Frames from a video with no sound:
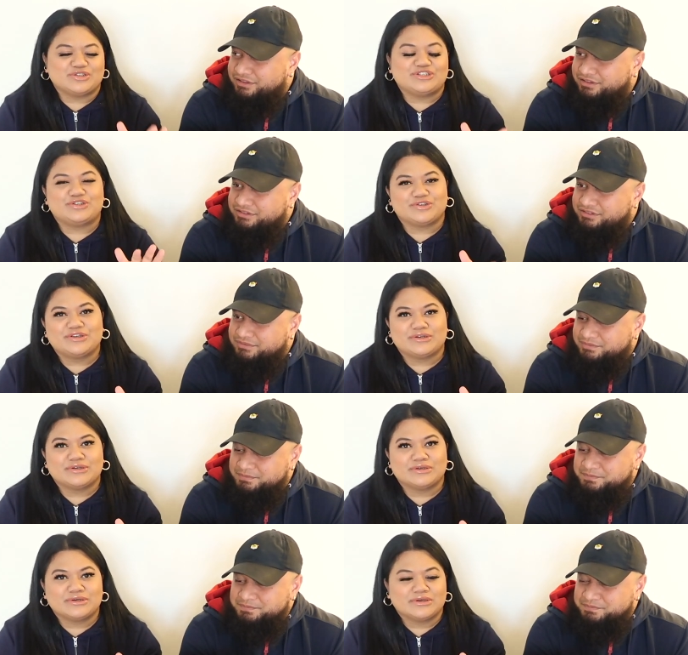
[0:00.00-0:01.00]
Speaker 1: Suzie Duke.
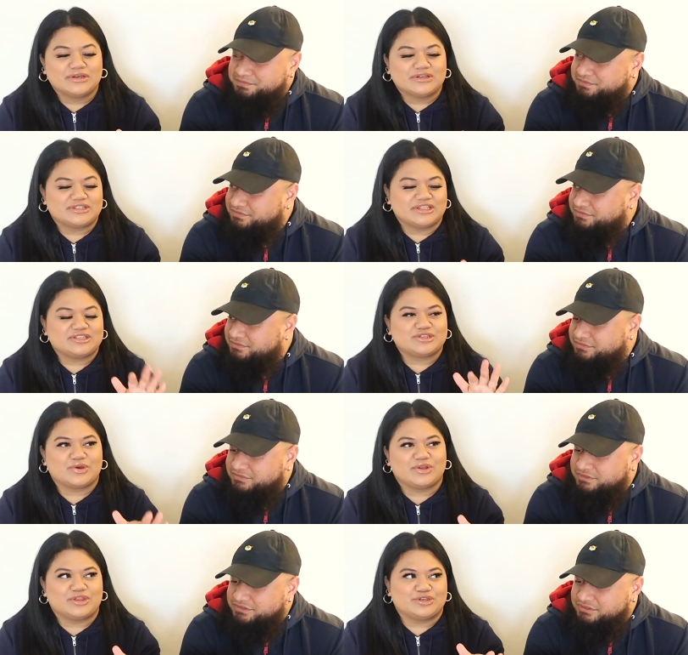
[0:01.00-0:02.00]
So this is
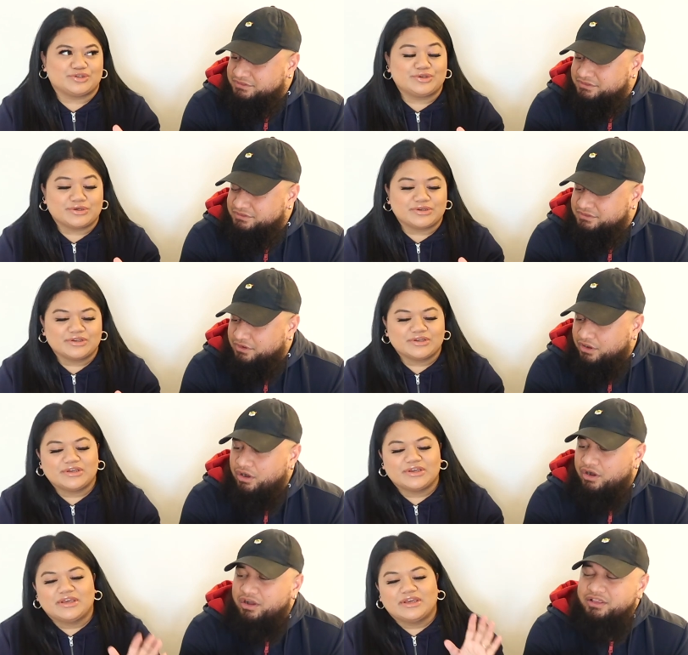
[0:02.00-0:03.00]
called the Duke.
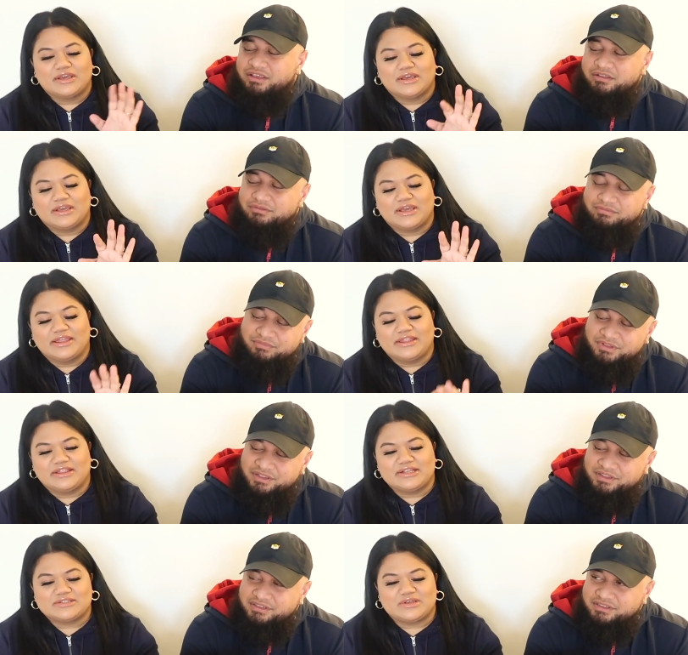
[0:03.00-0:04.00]
Speaker 2: Oh yeah.
Speaker 1: And then
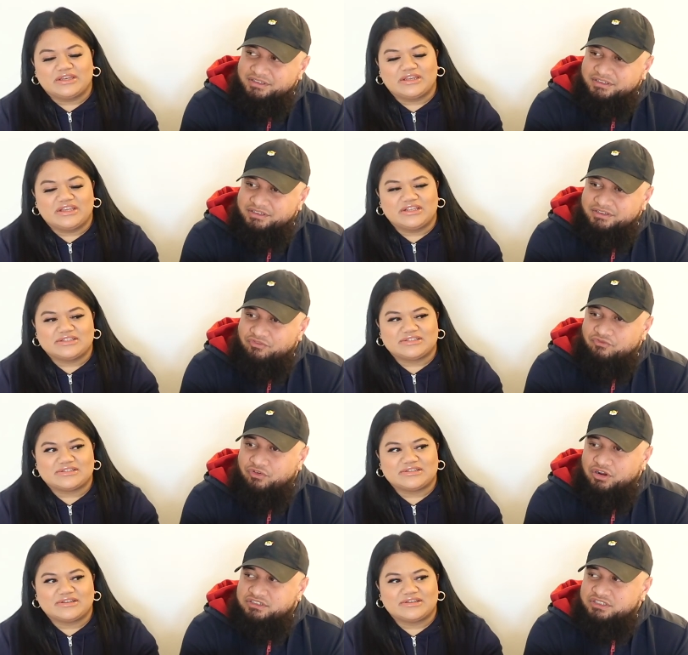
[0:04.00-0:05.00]
this one is
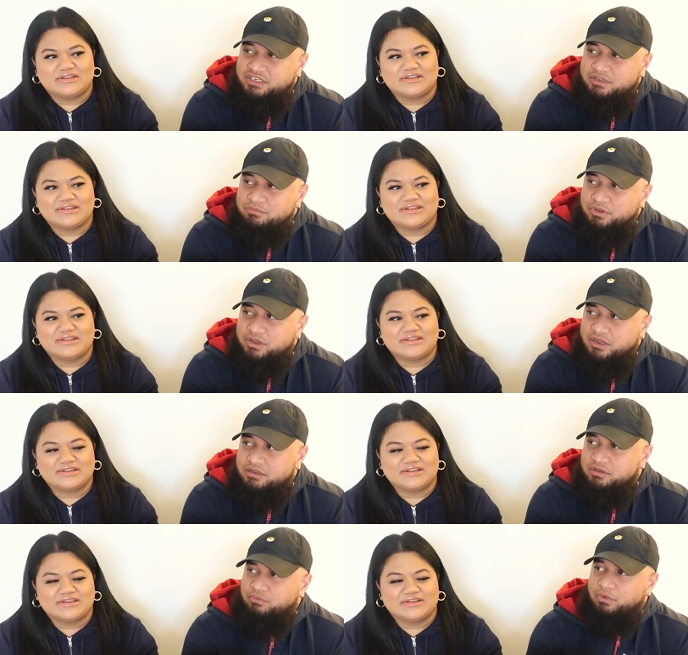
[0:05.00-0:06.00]
Speaker 2: fried chicken burger.
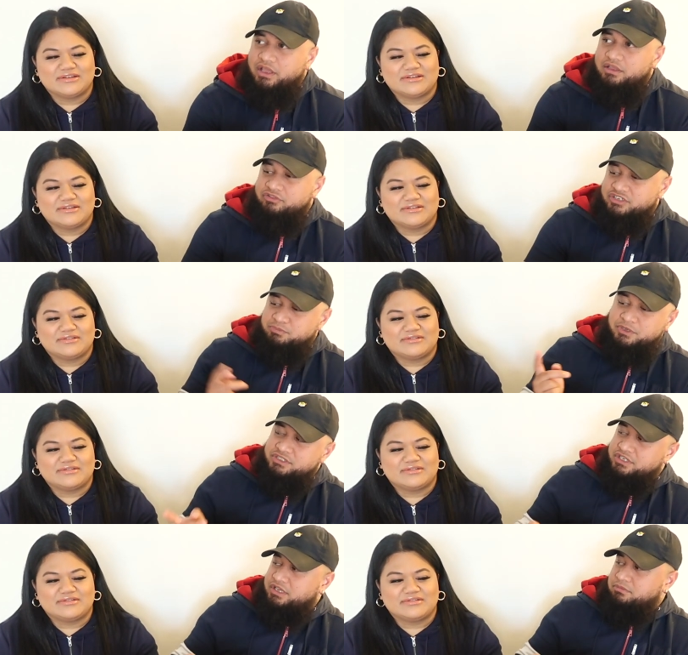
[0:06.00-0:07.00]
Wait, crispy
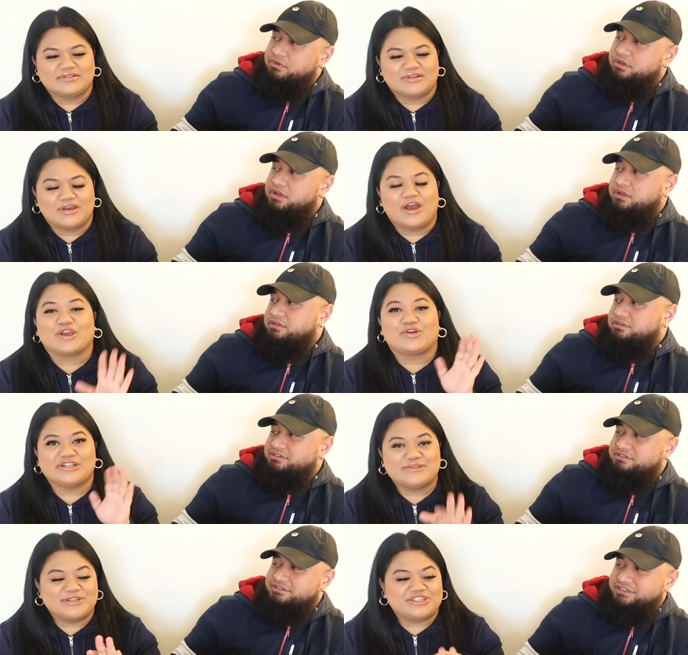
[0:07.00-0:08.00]
chicken burger.
Speaker 1: Oh,
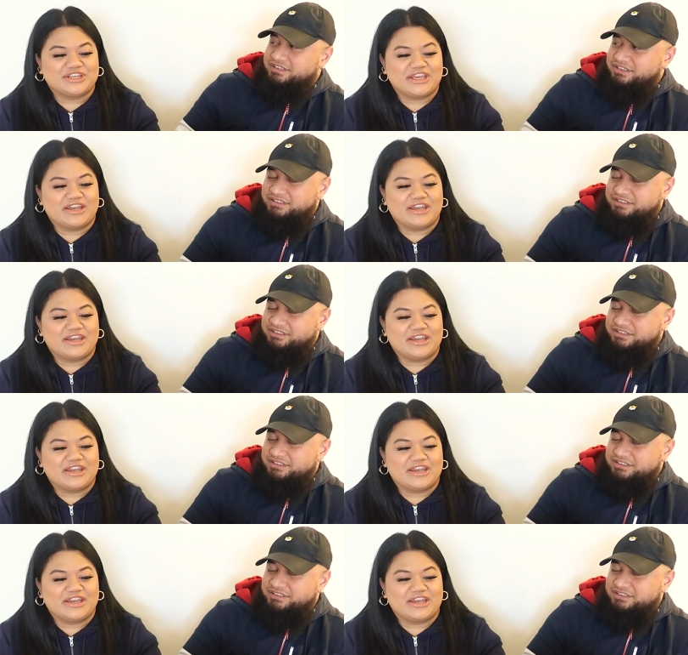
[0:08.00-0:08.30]
crispy chicken